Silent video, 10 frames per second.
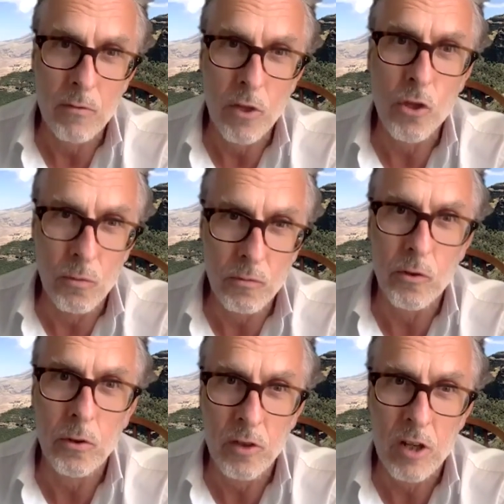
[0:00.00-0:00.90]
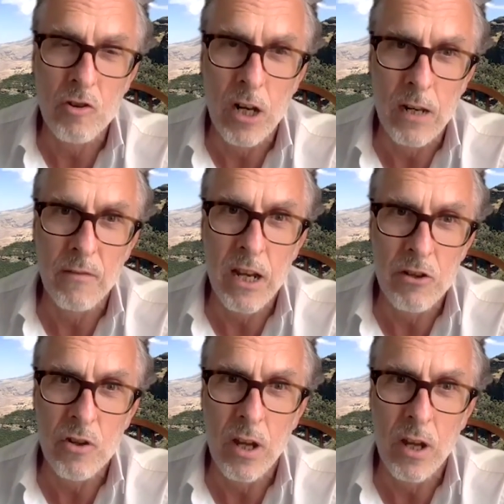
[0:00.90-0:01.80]
thoughtful digital
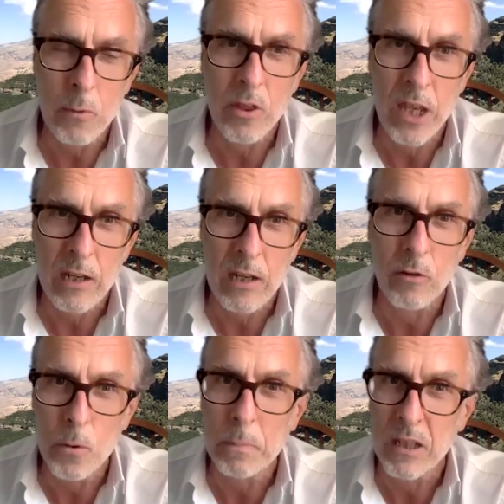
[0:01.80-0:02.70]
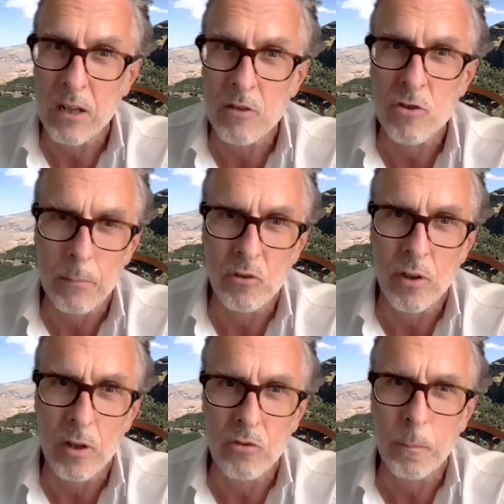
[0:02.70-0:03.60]
innovation, I would think, are all potential
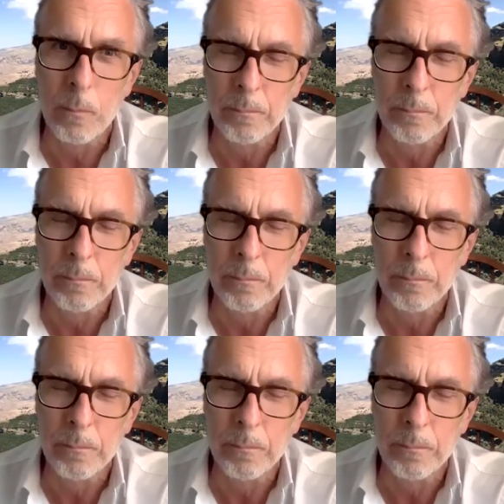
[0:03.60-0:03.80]
upsides.